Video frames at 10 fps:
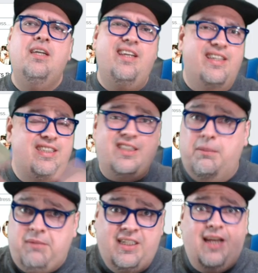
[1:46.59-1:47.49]
It is
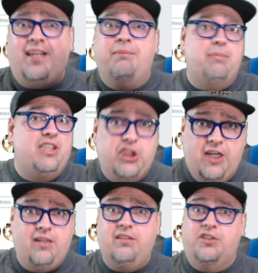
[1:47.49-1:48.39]
something that can be
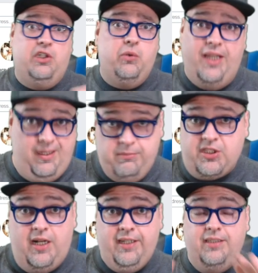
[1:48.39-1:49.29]
shared. There's no games
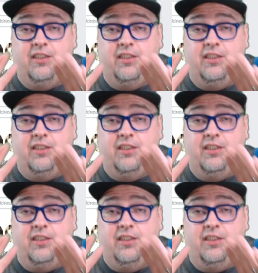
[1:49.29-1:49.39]
on it.